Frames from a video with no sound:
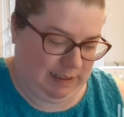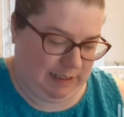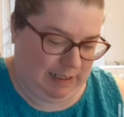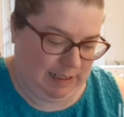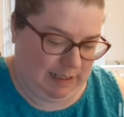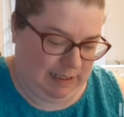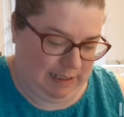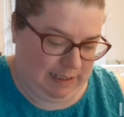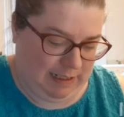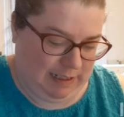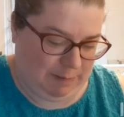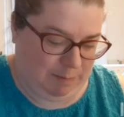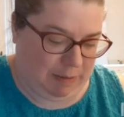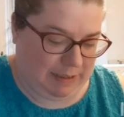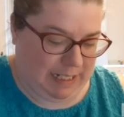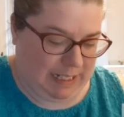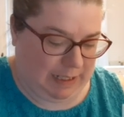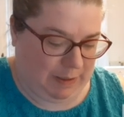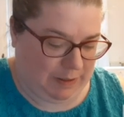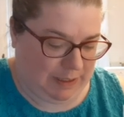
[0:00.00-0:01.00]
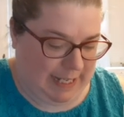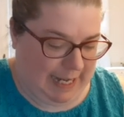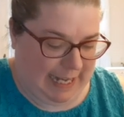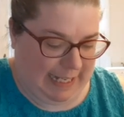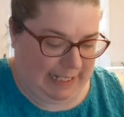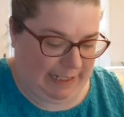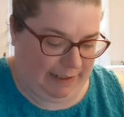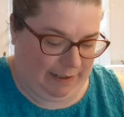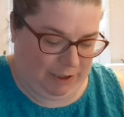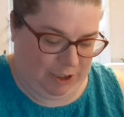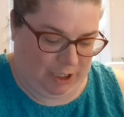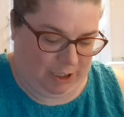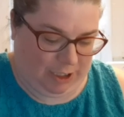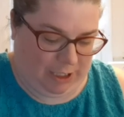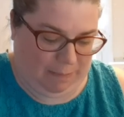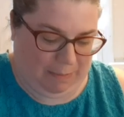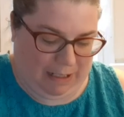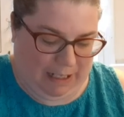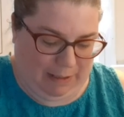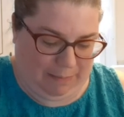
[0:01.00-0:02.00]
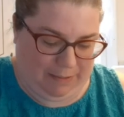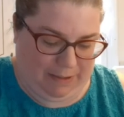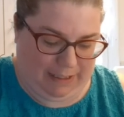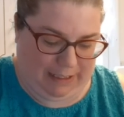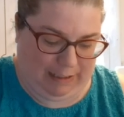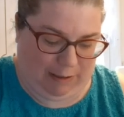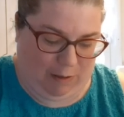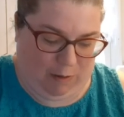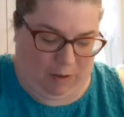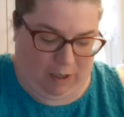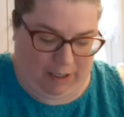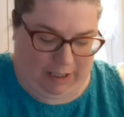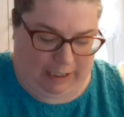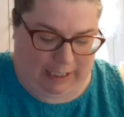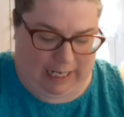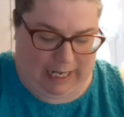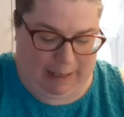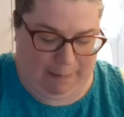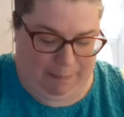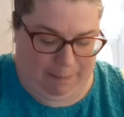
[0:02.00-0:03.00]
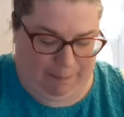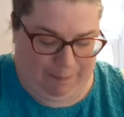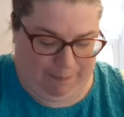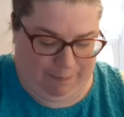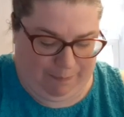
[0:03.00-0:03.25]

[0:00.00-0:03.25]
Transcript: What? Potato salad and shish kebabs and corn on the cob.